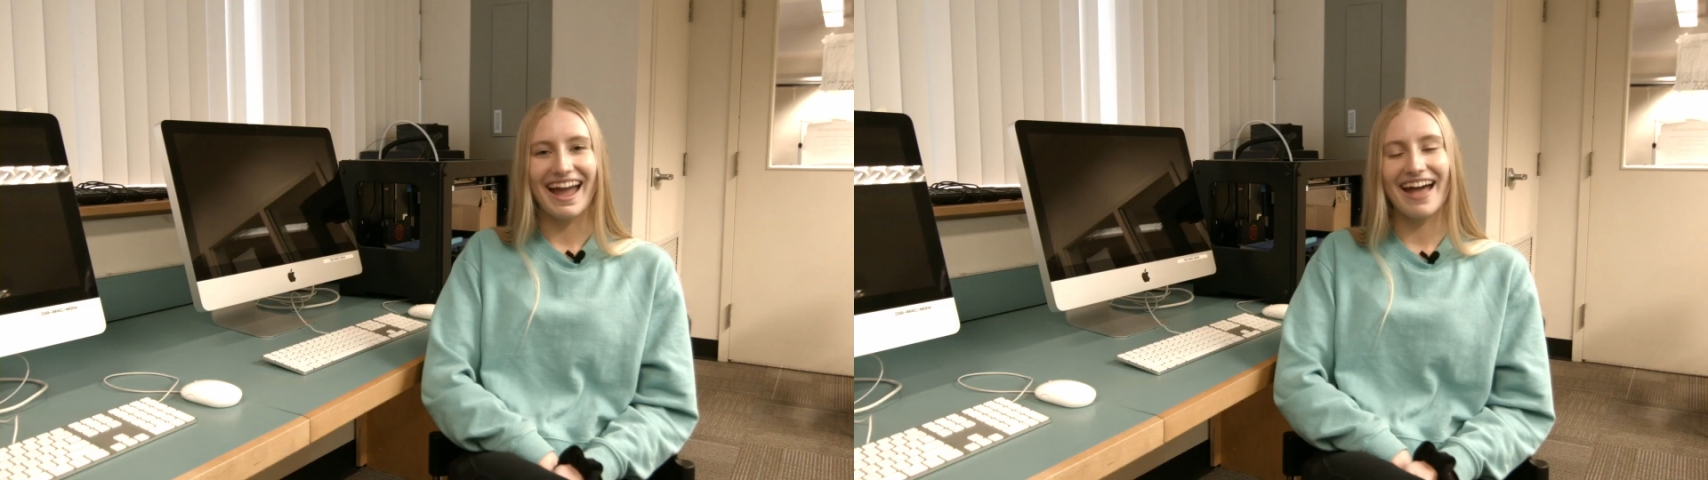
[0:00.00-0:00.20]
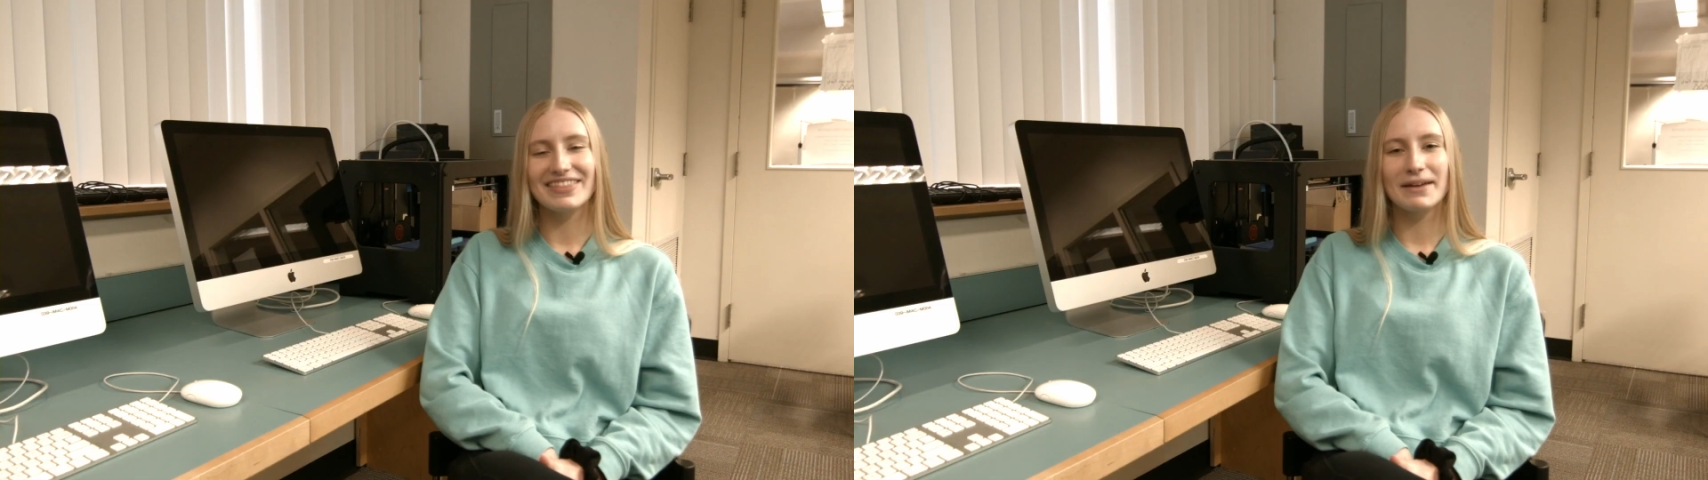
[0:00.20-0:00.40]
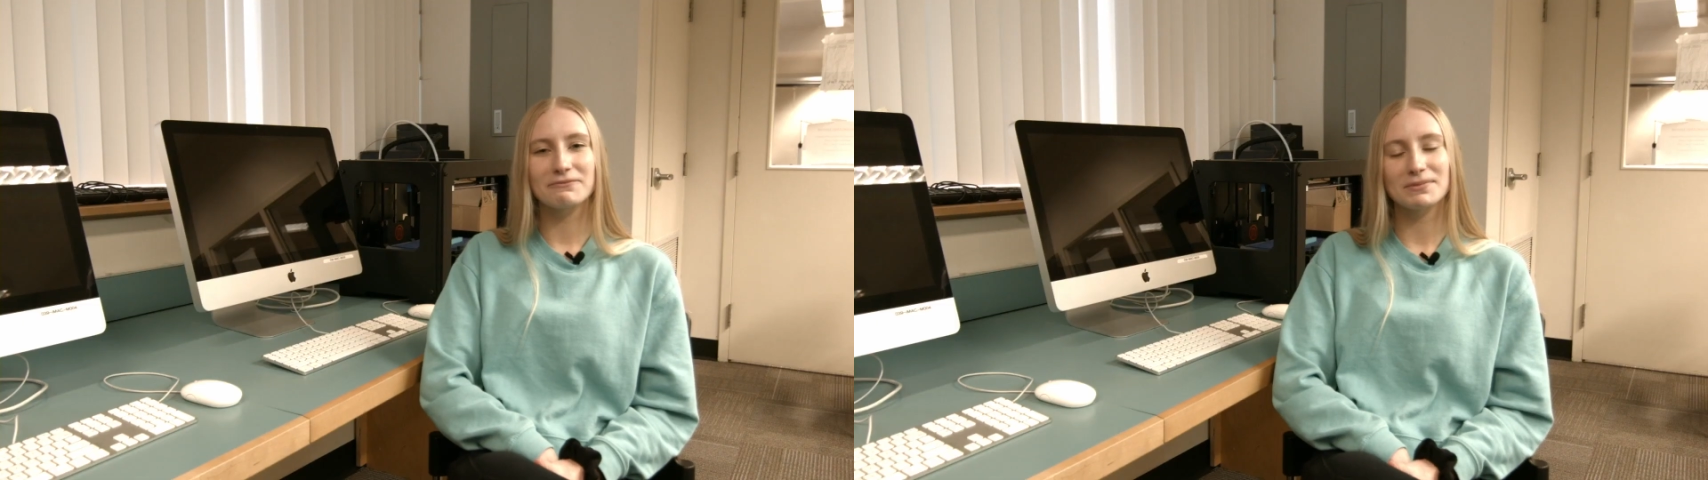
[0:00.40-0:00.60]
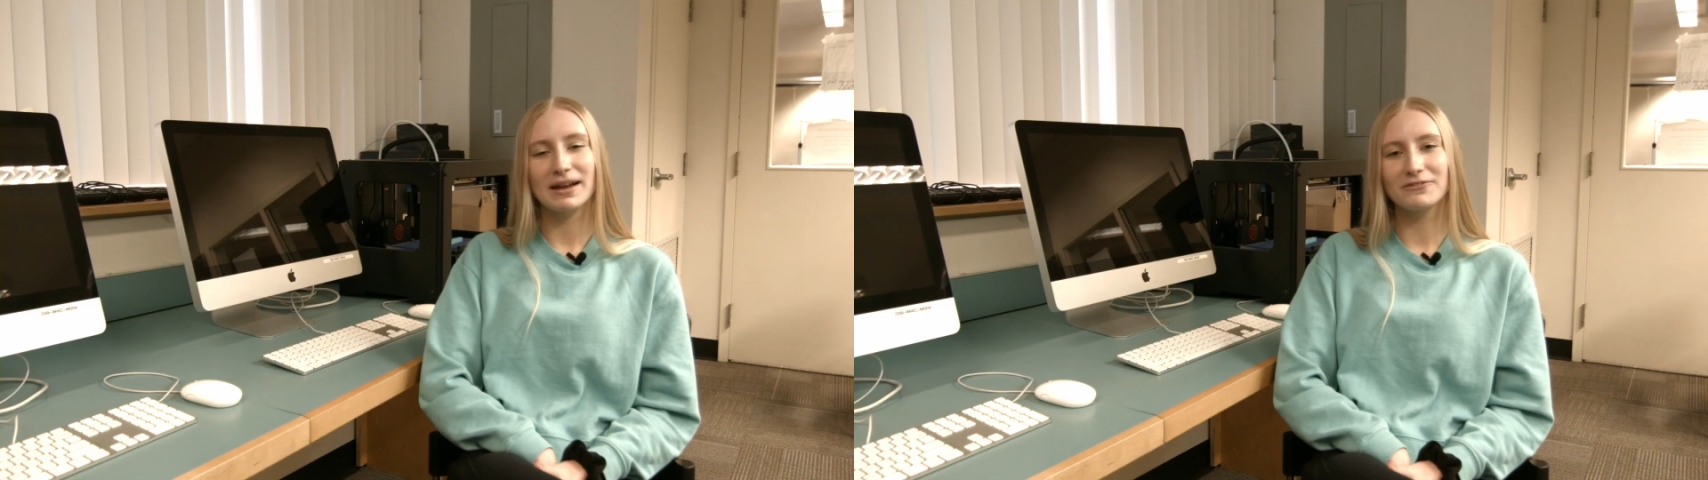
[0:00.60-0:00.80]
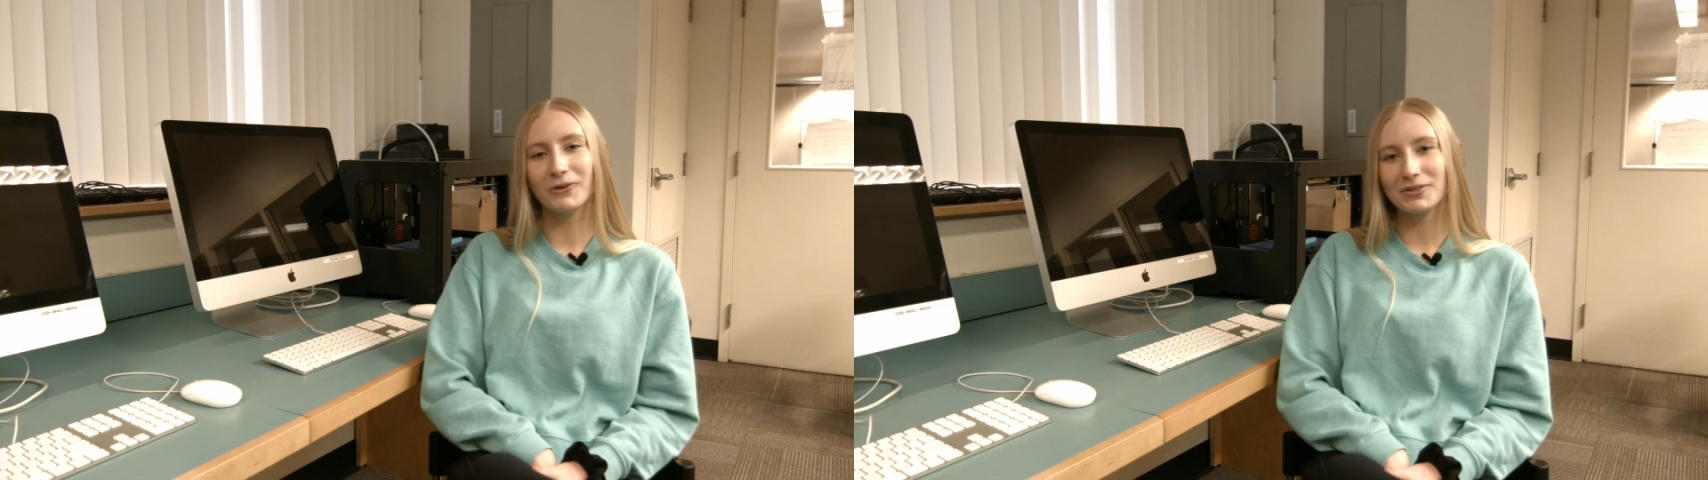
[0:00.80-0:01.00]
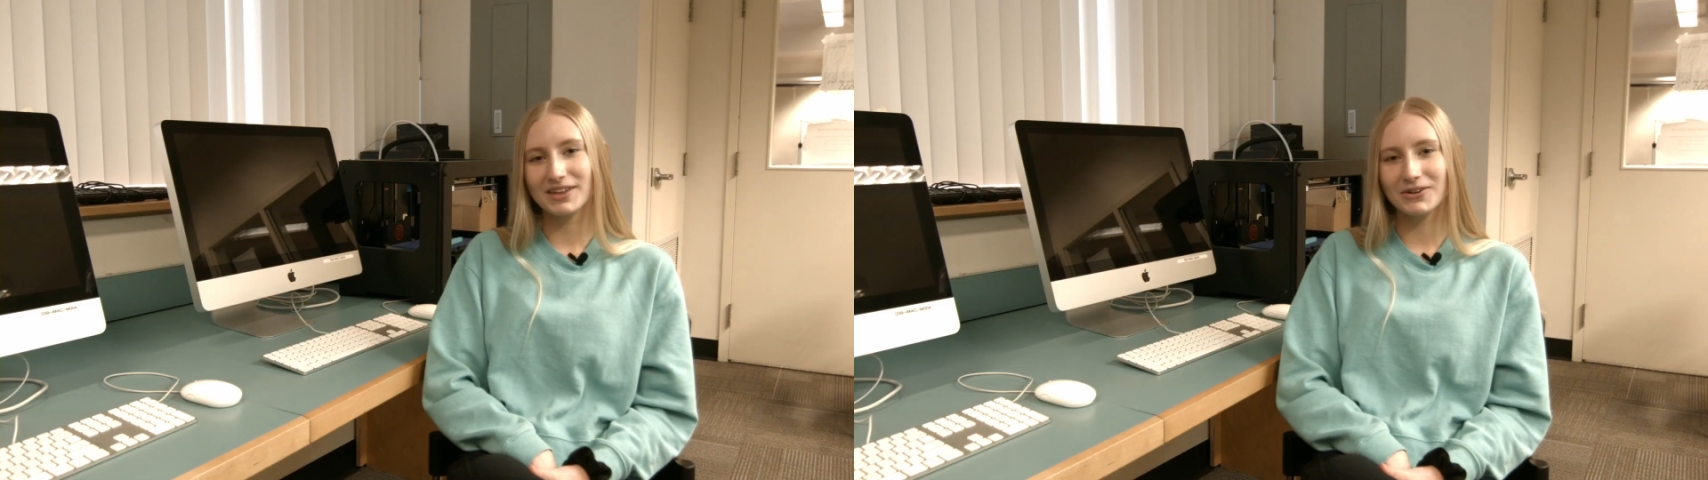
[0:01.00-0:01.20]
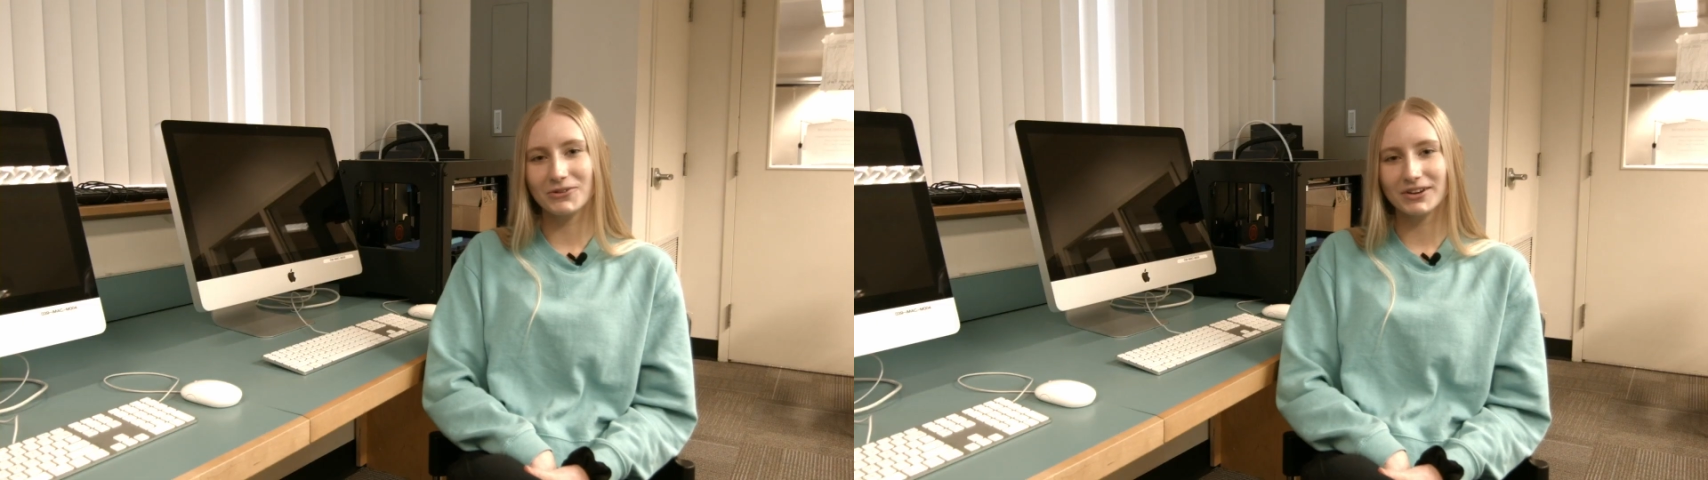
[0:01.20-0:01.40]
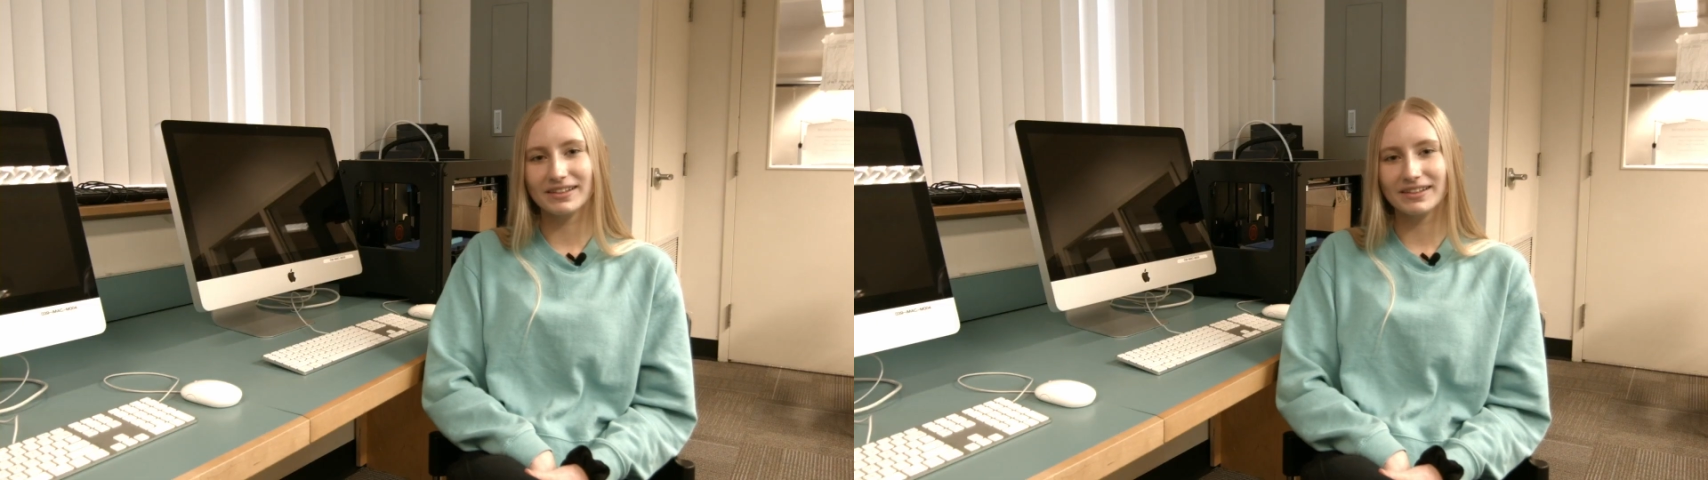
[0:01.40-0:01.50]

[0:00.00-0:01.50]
And then for my fourth inquiry